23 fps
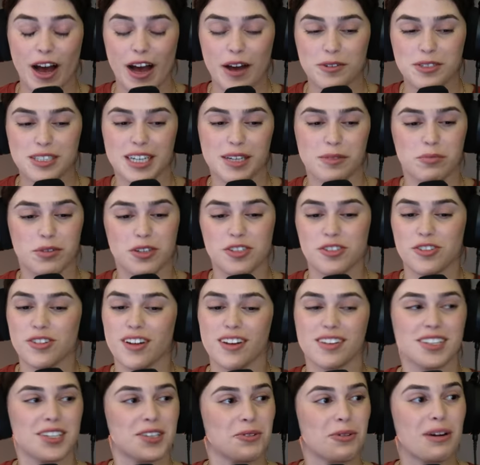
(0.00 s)
No, I was like, push
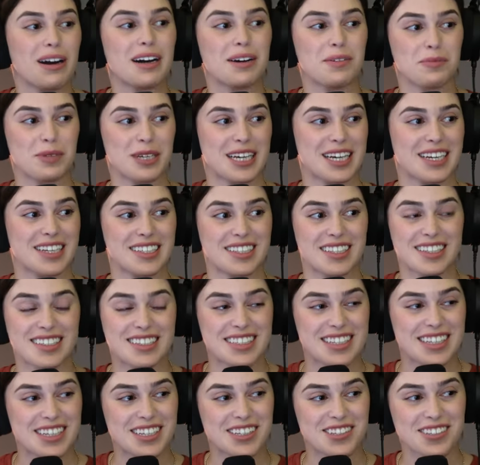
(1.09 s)
it all you want because
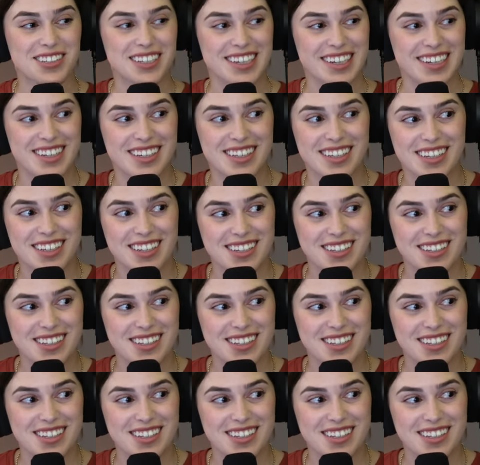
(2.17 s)
it's clearly